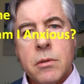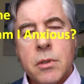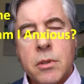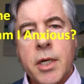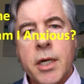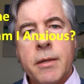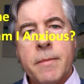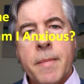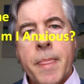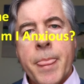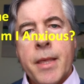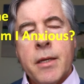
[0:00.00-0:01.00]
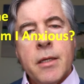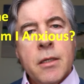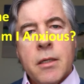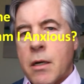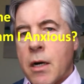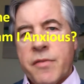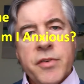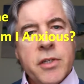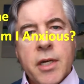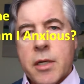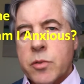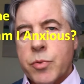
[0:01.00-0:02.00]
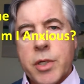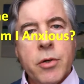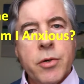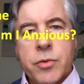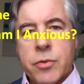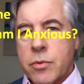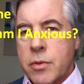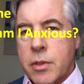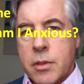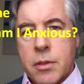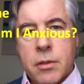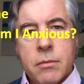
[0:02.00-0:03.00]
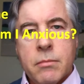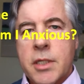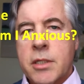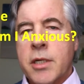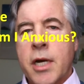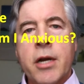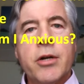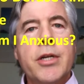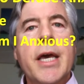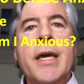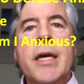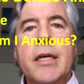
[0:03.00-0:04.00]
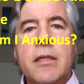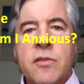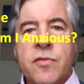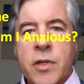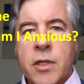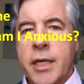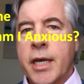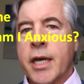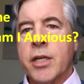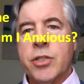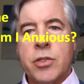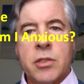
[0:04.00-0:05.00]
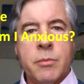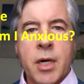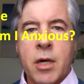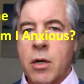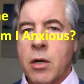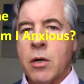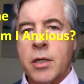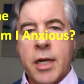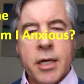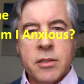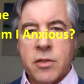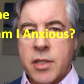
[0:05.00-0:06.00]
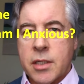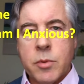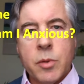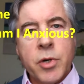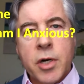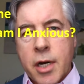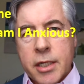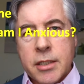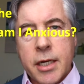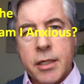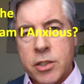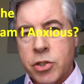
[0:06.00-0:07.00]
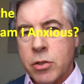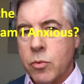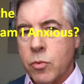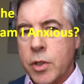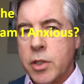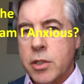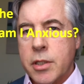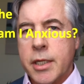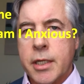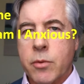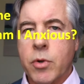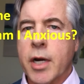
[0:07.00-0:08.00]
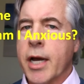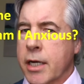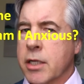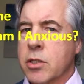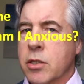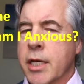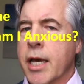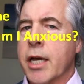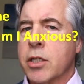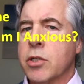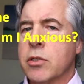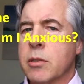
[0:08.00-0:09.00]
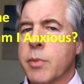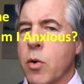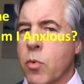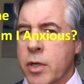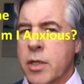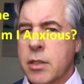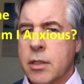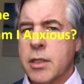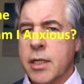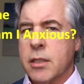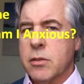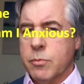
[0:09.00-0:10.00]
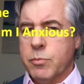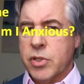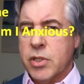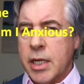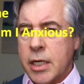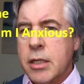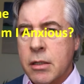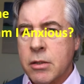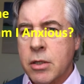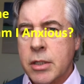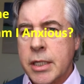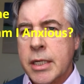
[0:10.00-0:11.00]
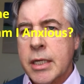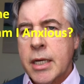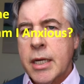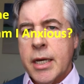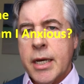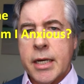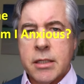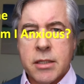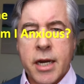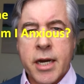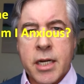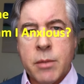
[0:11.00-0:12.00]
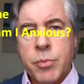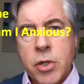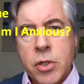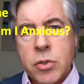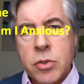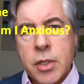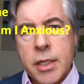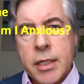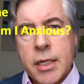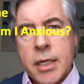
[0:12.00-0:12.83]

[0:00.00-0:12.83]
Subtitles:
Okay? Oftentimes we go through entire days feeling anxious about all kinds of things, but we're not exactly sure which thing we're actually anxious about. What is it that's particularly anxiety producing?